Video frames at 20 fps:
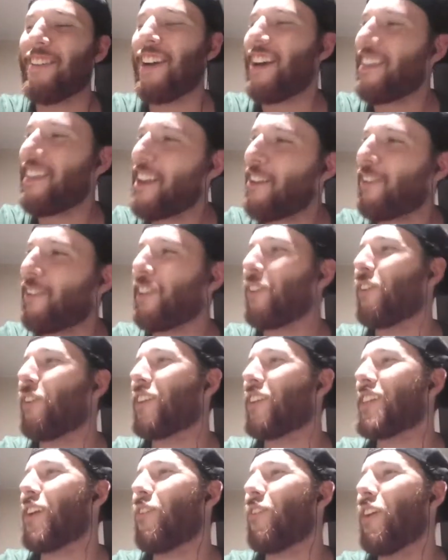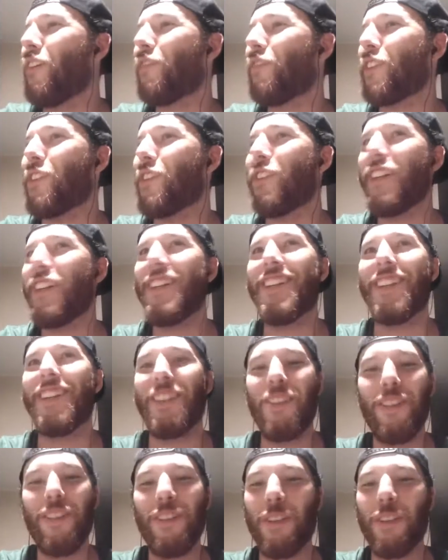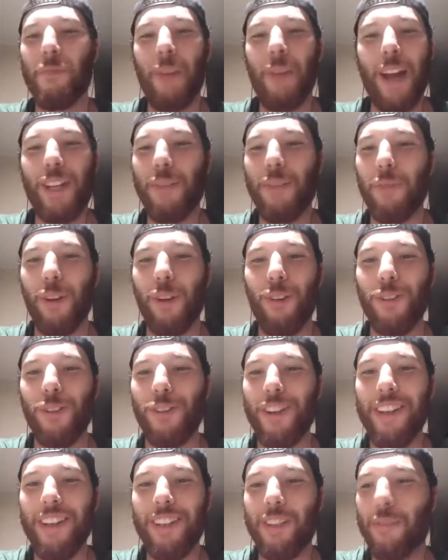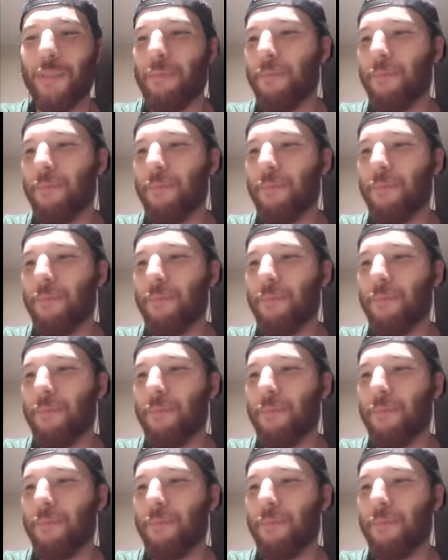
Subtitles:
that really worked out well for you, didn't it? You could just batch up your whole drink and just